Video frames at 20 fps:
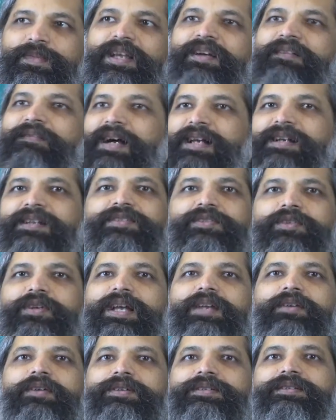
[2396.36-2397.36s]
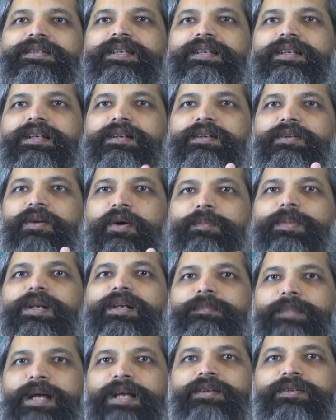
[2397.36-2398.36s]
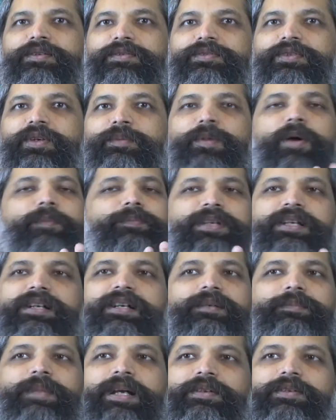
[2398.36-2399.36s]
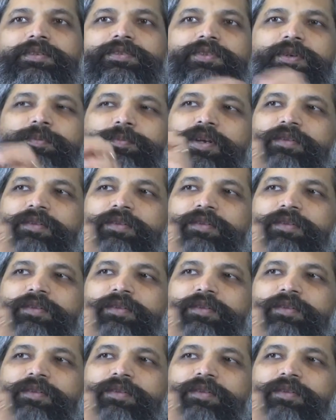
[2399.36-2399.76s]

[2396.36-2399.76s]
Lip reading: virus you cannot see in a normal microscope, optical microscope.